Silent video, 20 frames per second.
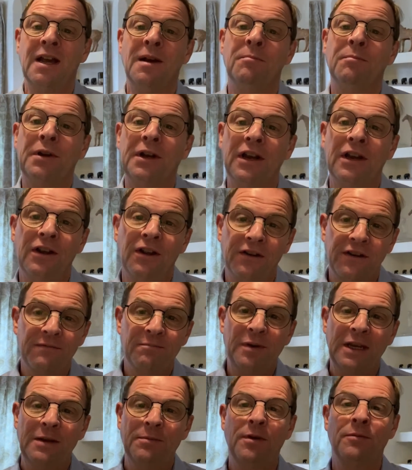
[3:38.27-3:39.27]
but a lot of
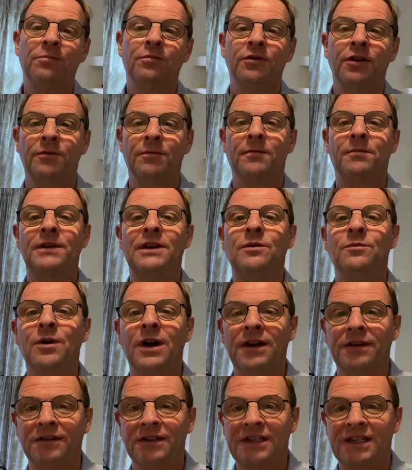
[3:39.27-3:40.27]
people probably
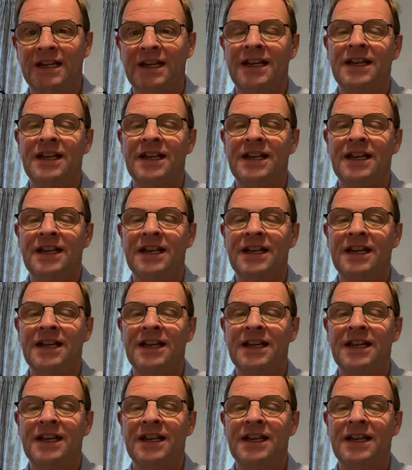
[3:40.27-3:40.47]
won't.